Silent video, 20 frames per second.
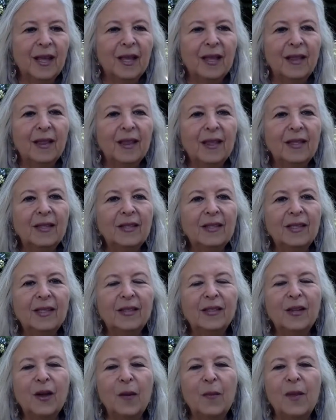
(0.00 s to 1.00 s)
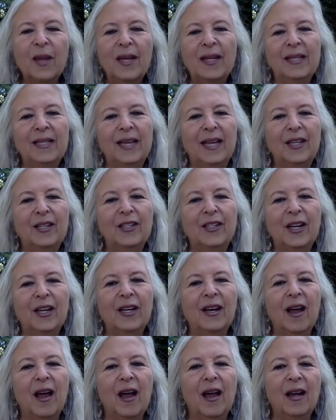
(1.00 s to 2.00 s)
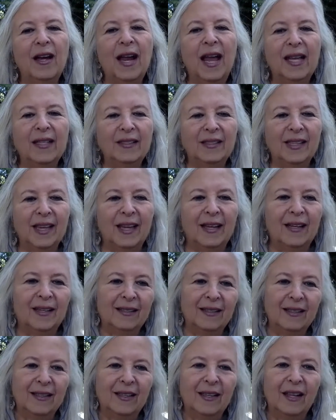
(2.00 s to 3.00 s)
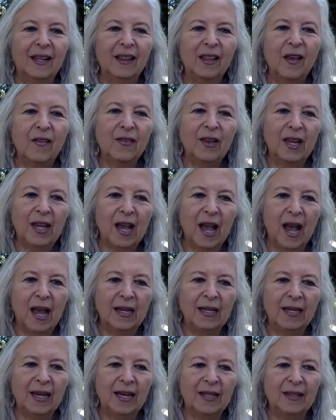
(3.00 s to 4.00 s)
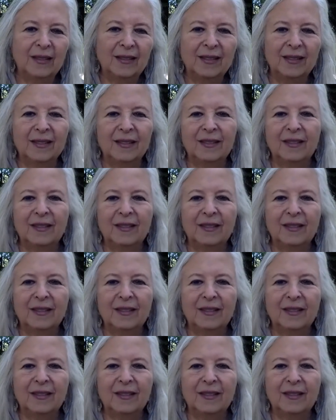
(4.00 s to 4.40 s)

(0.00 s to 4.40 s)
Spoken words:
This is our meditation on Hesed, loving kindness.